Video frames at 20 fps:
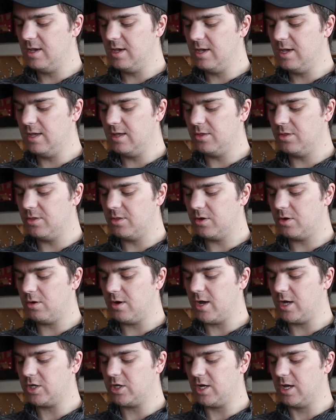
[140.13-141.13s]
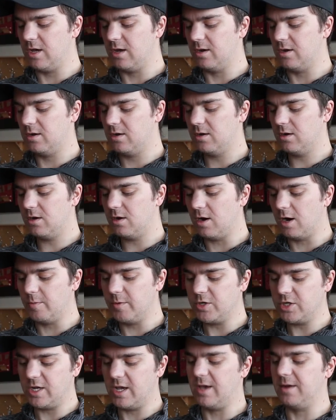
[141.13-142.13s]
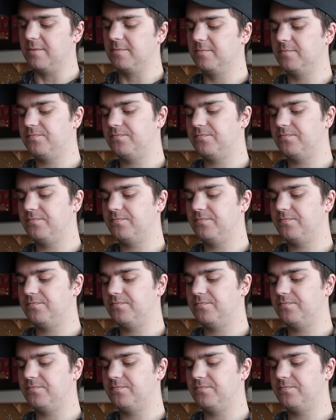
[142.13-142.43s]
in the garbage can.